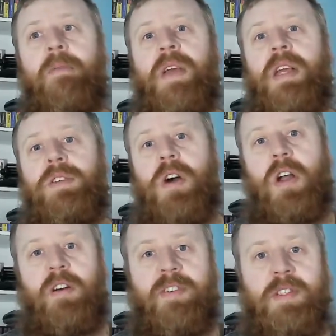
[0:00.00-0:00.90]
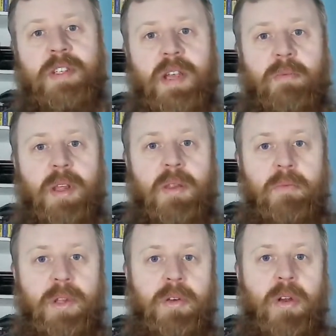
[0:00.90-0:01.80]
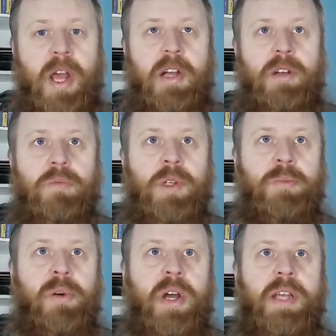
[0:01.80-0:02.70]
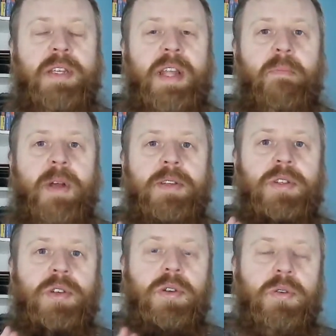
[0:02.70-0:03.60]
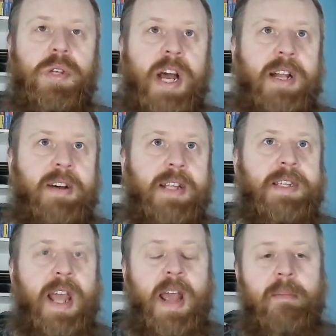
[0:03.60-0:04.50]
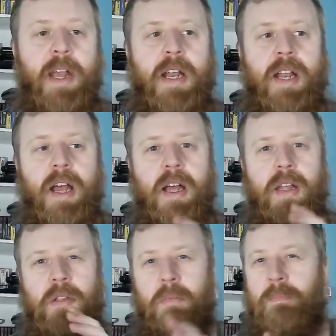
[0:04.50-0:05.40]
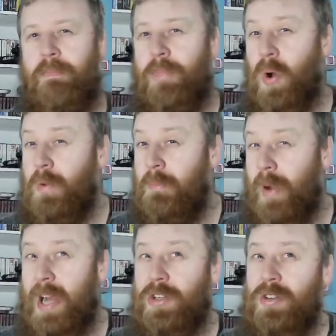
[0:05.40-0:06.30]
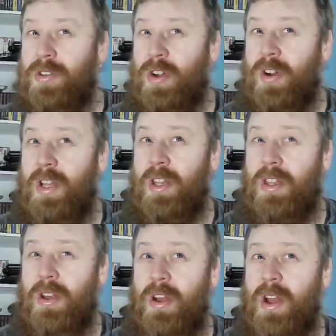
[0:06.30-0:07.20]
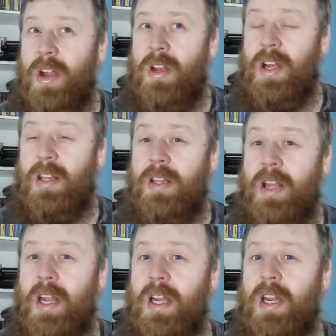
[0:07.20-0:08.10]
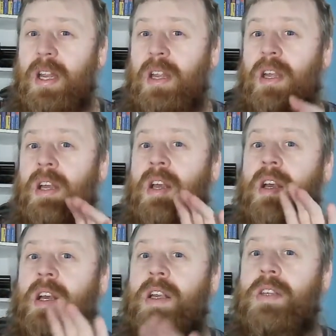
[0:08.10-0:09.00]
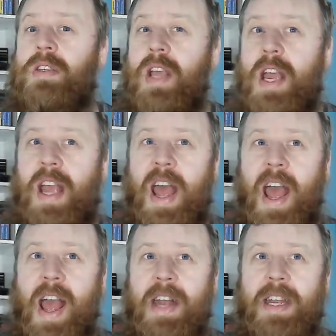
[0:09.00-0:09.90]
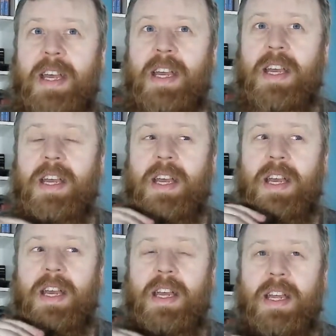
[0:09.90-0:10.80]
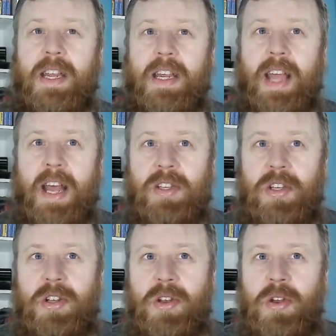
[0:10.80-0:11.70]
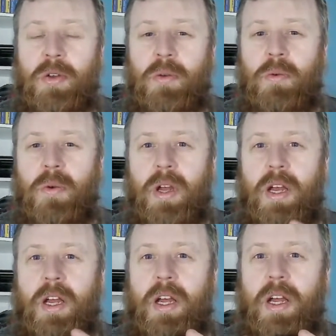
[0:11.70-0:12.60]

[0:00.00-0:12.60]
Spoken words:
It started off, as I said, with Craig at Goodwins Place. It then went to Dad and Lads Gaming. The Button Bashers got it third, I think. Sega Head, Taa Nooo,